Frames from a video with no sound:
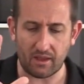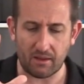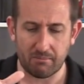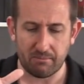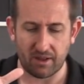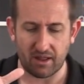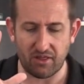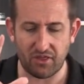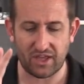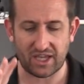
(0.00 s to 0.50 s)

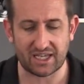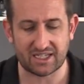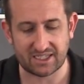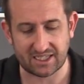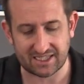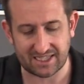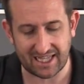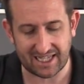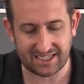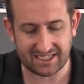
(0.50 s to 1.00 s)
But the thing is,
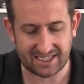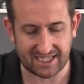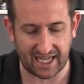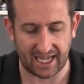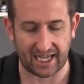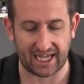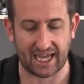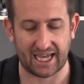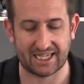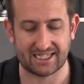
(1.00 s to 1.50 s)
is this
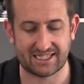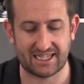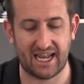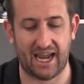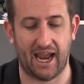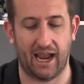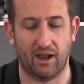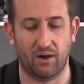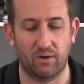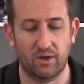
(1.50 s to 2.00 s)
thing is
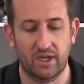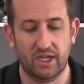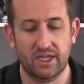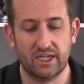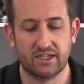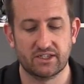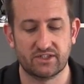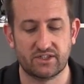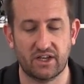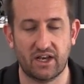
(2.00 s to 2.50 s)
now
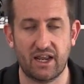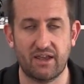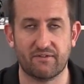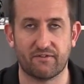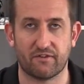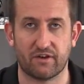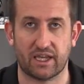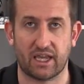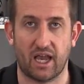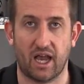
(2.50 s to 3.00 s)

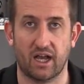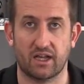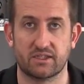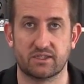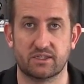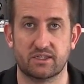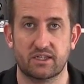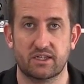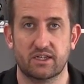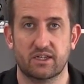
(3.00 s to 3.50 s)
delivering
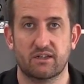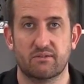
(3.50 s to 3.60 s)
us